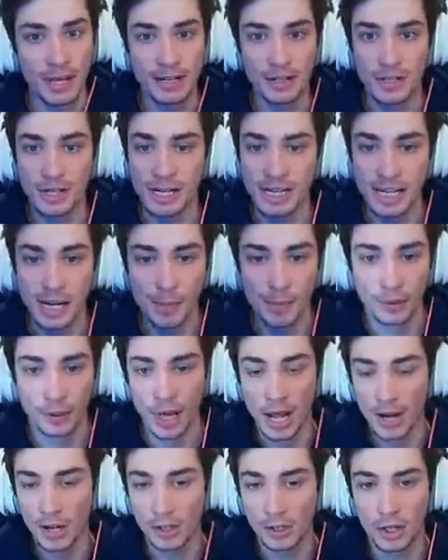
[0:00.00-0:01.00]
That's going to eat up a
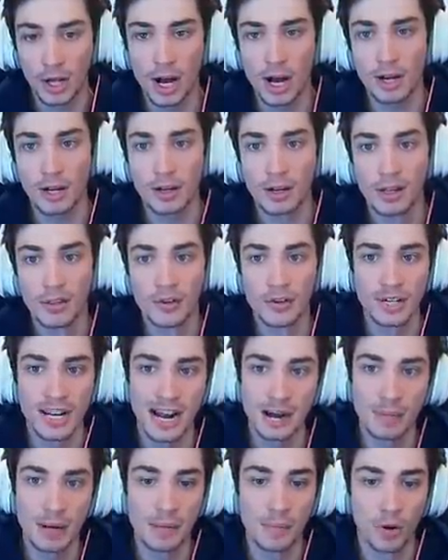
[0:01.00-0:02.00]
lot of clock. They're
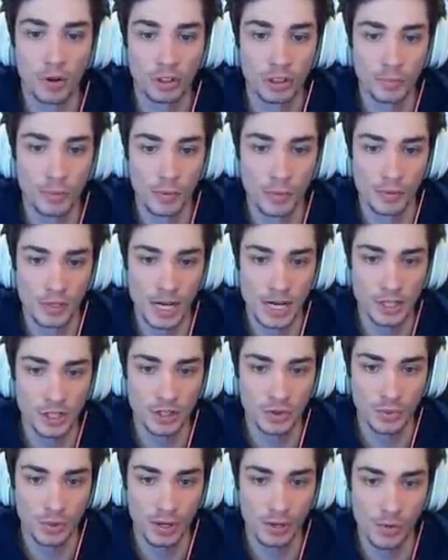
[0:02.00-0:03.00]
down by multiple
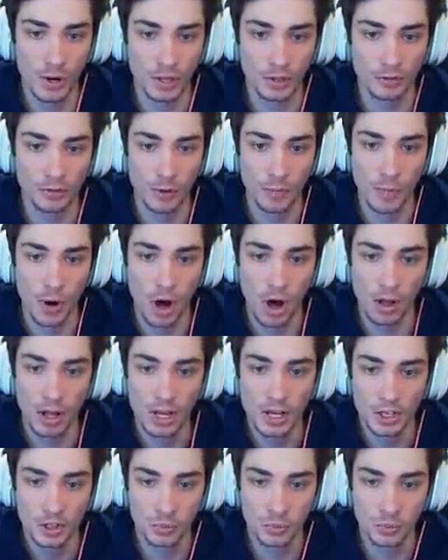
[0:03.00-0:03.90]
possessions. We're going to run the football.